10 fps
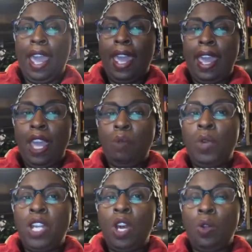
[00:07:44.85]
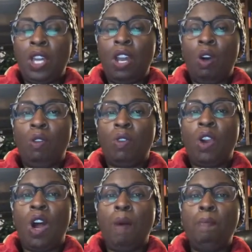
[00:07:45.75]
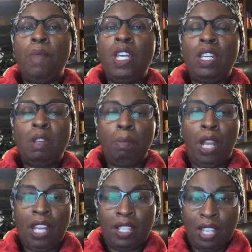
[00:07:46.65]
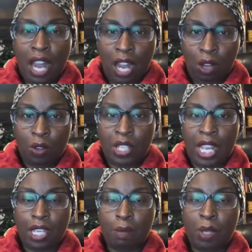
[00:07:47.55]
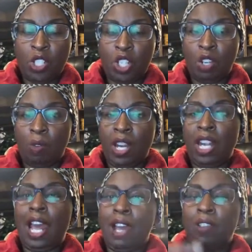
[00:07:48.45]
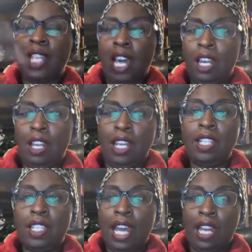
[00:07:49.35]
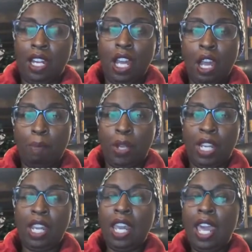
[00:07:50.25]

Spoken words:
And we know that over $1 million+ has been generated inside the company.